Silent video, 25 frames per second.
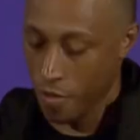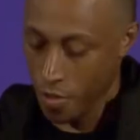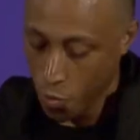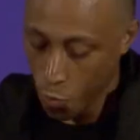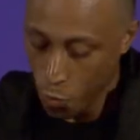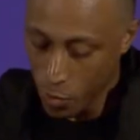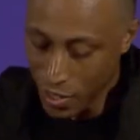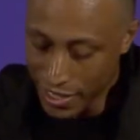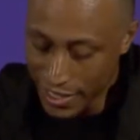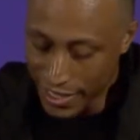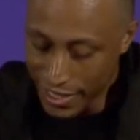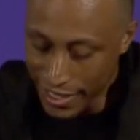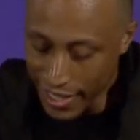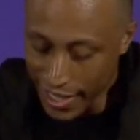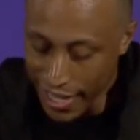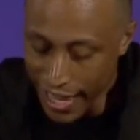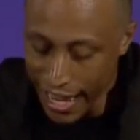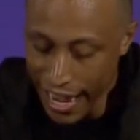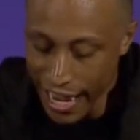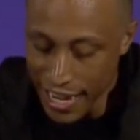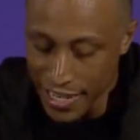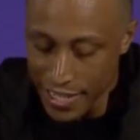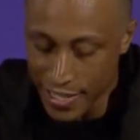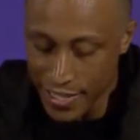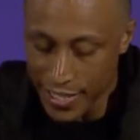When
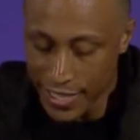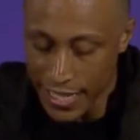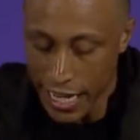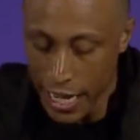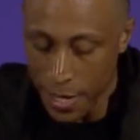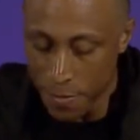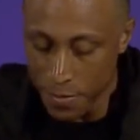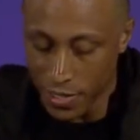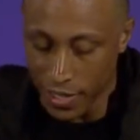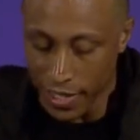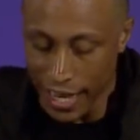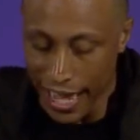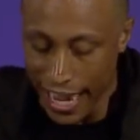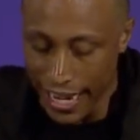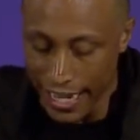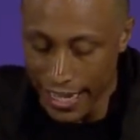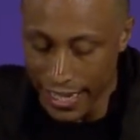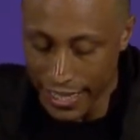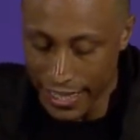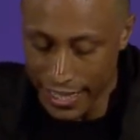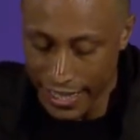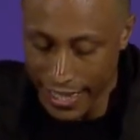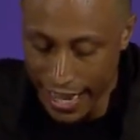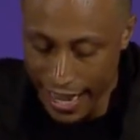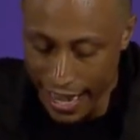delay seems like
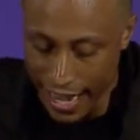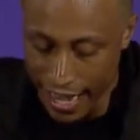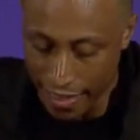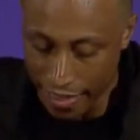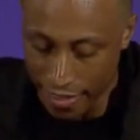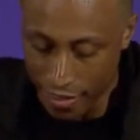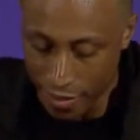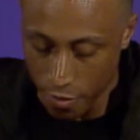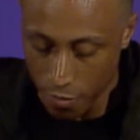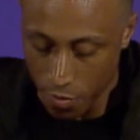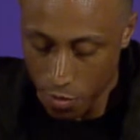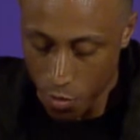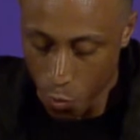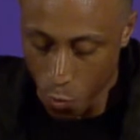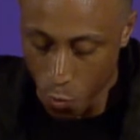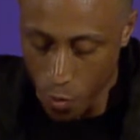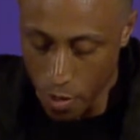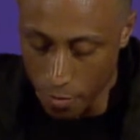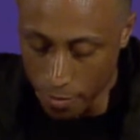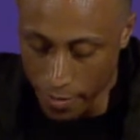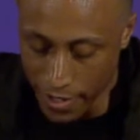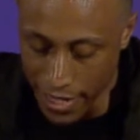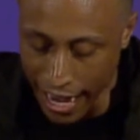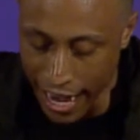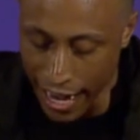death,
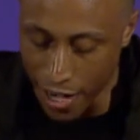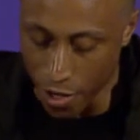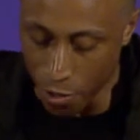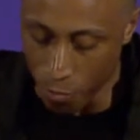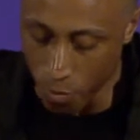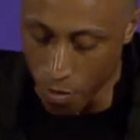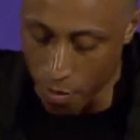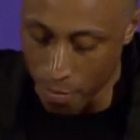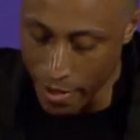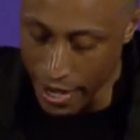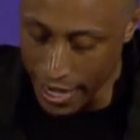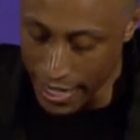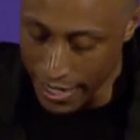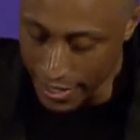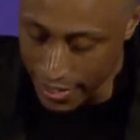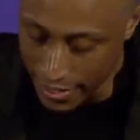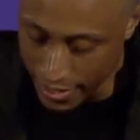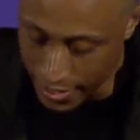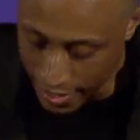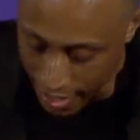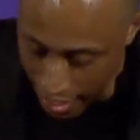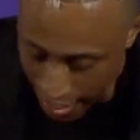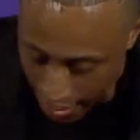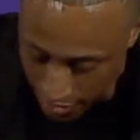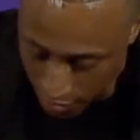we've got to remain
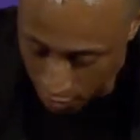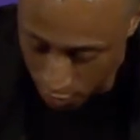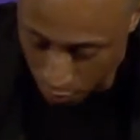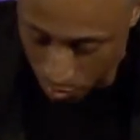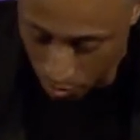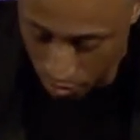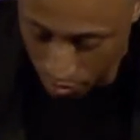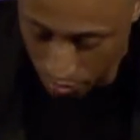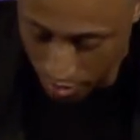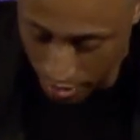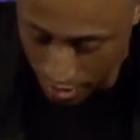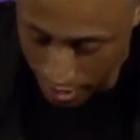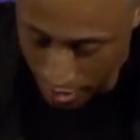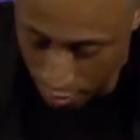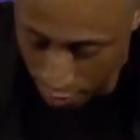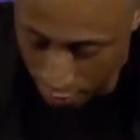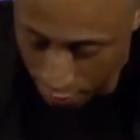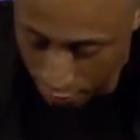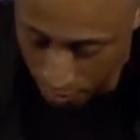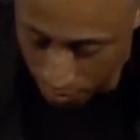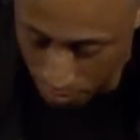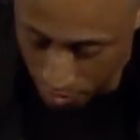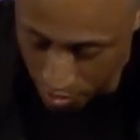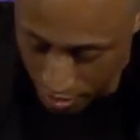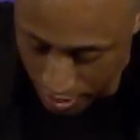desperate to hear
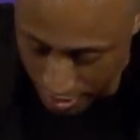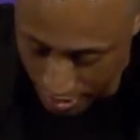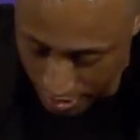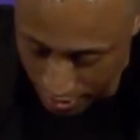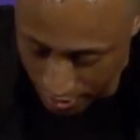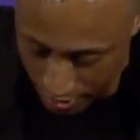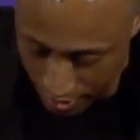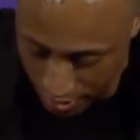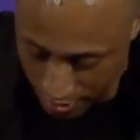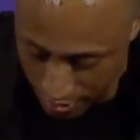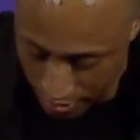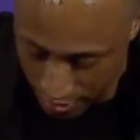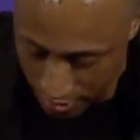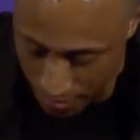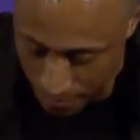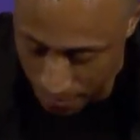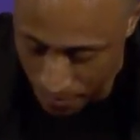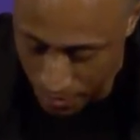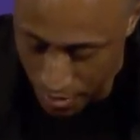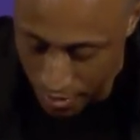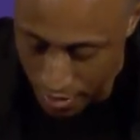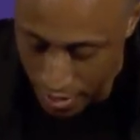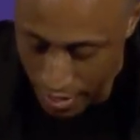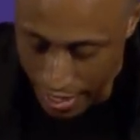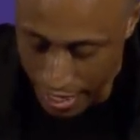from Jesus,
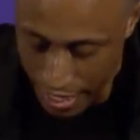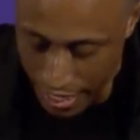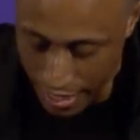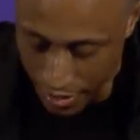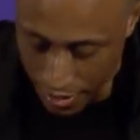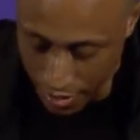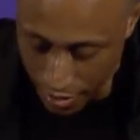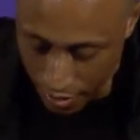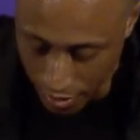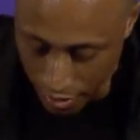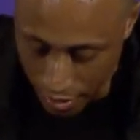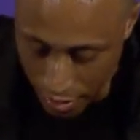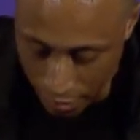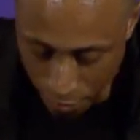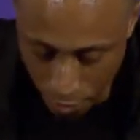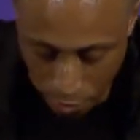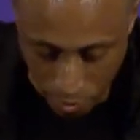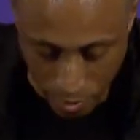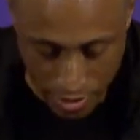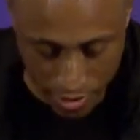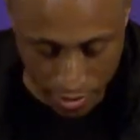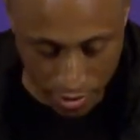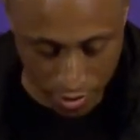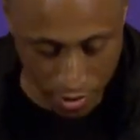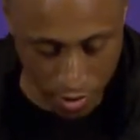and
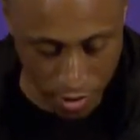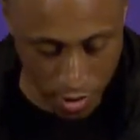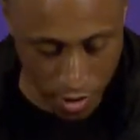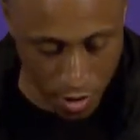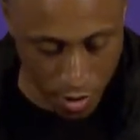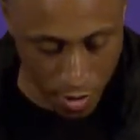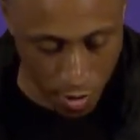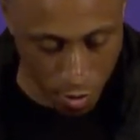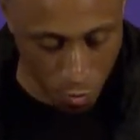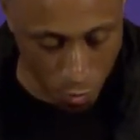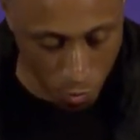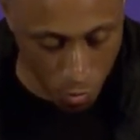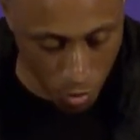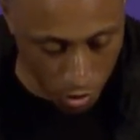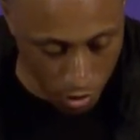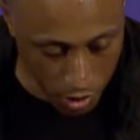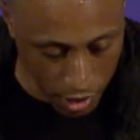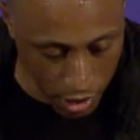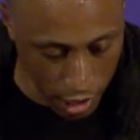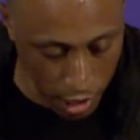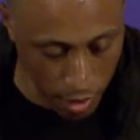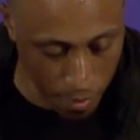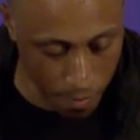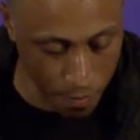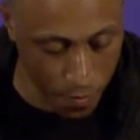deliverance will
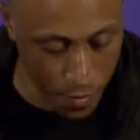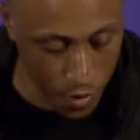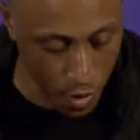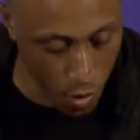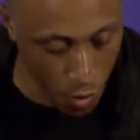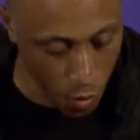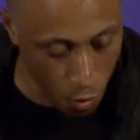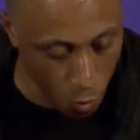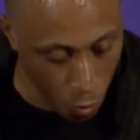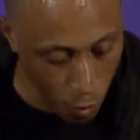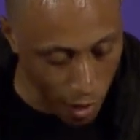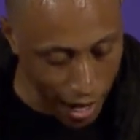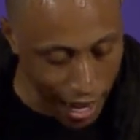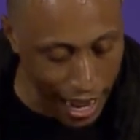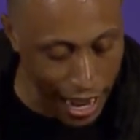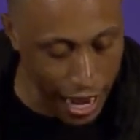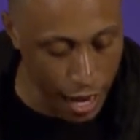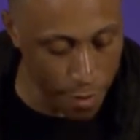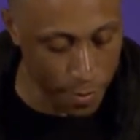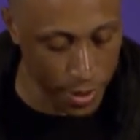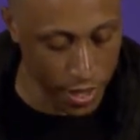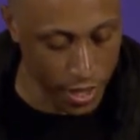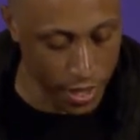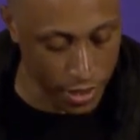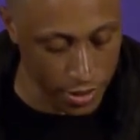come. Why?
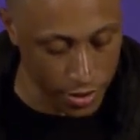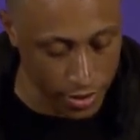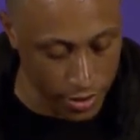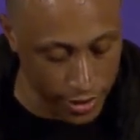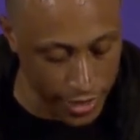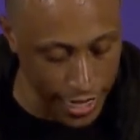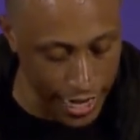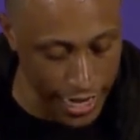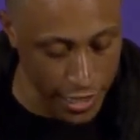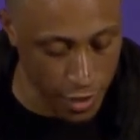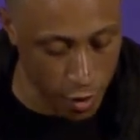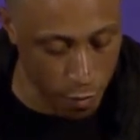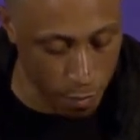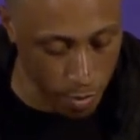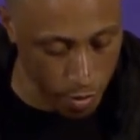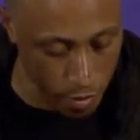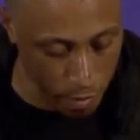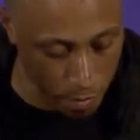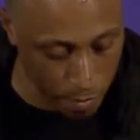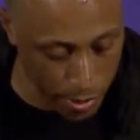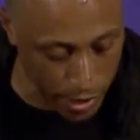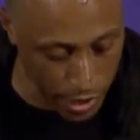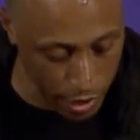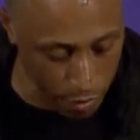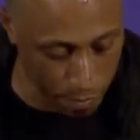Because
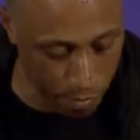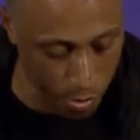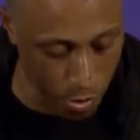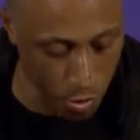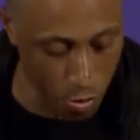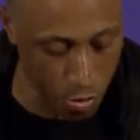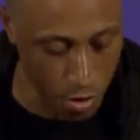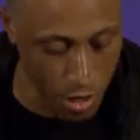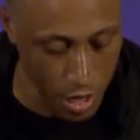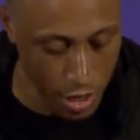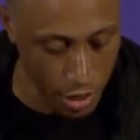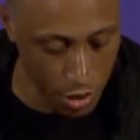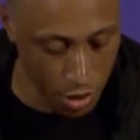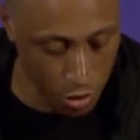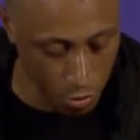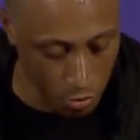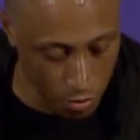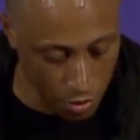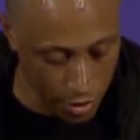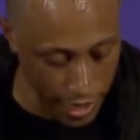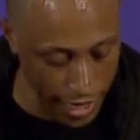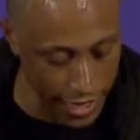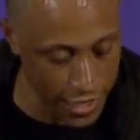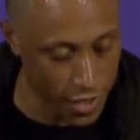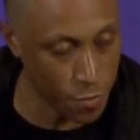desperate people do
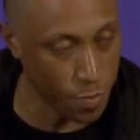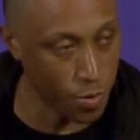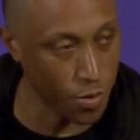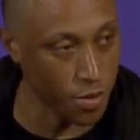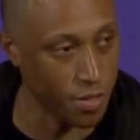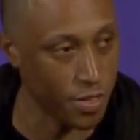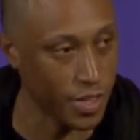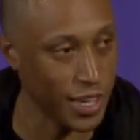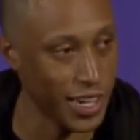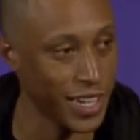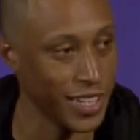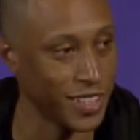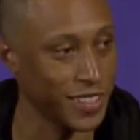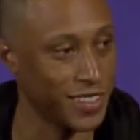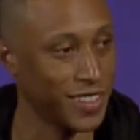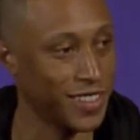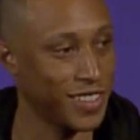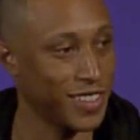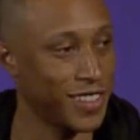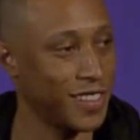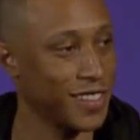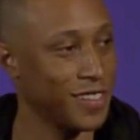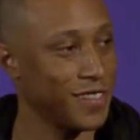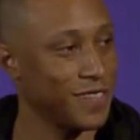desperate things.